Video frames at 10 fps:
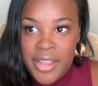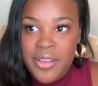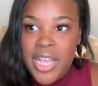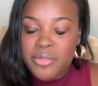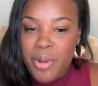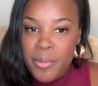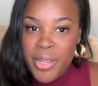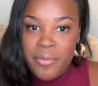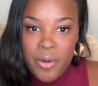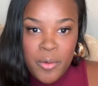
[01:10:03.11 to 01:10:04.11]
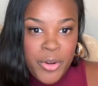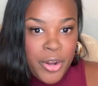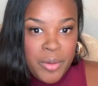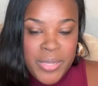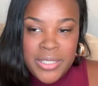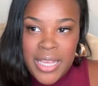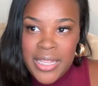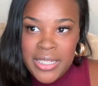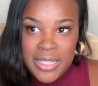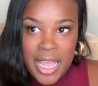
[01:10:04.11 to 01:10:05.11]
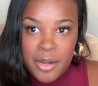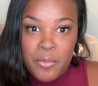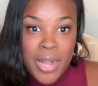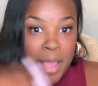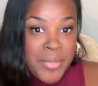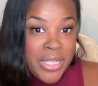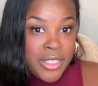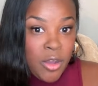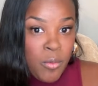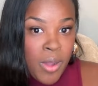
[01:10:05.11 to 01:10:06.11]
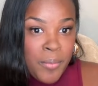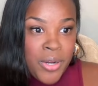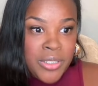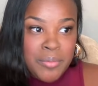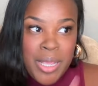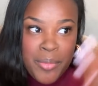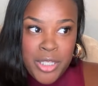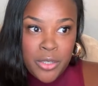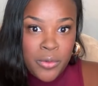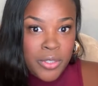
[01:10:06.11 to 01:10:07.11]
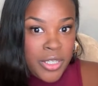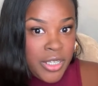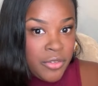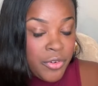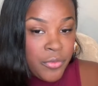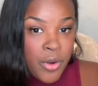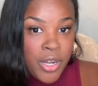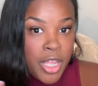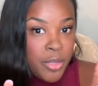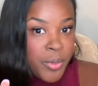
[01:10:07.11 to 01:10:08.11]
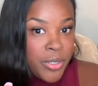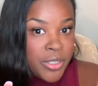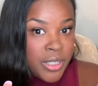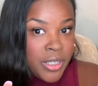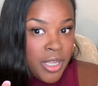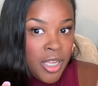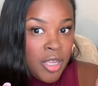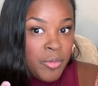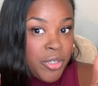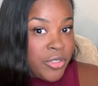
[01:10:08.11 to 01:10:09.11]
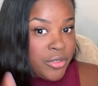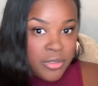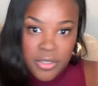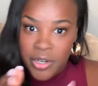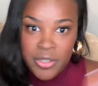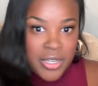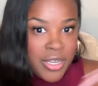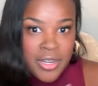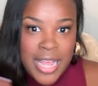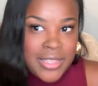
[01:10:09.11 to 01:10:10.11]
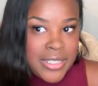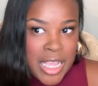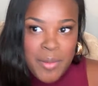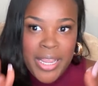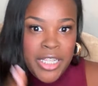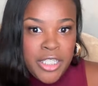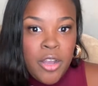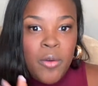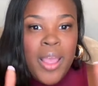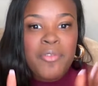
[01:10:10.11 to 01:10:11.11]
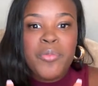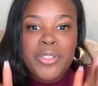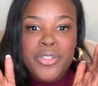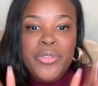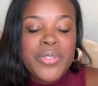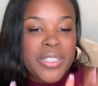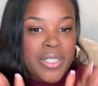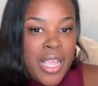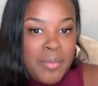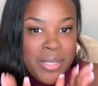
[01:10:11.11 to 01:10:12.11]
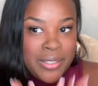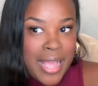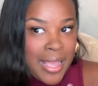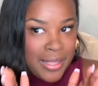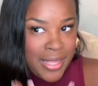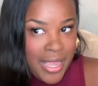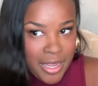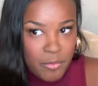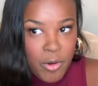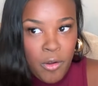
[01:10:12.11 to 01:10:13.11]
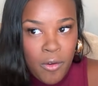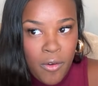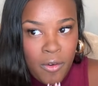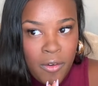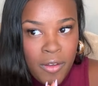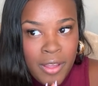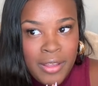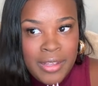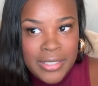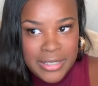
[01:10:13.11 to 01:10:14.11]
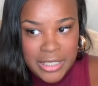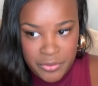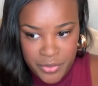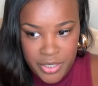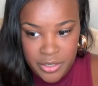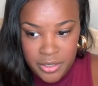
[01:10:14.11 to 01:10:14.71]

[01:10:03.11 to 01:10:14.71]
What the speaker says: You guys probably have already heard me say this, that what I may tell one person may be totally different for another person, because you're not the same. I can't tell everyone to do the same exact thing. We're all different.